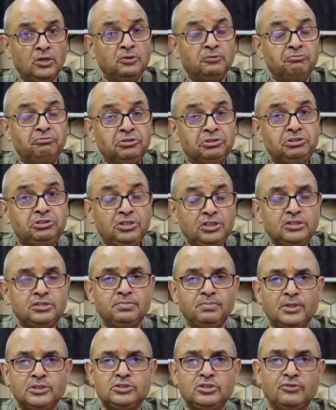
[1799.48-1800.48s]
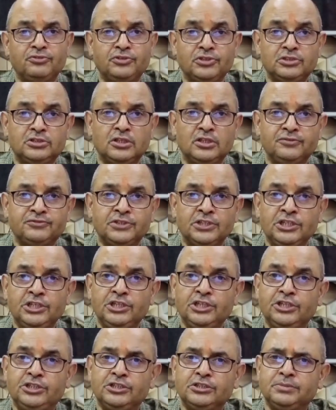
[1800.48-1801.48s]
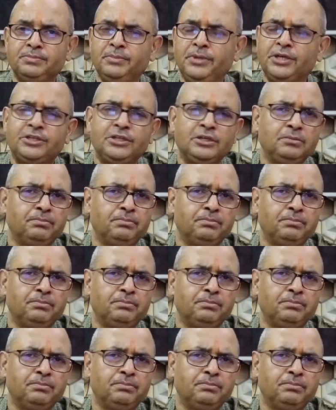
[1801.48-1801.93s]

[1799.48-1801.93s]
With this much of reserves, it is making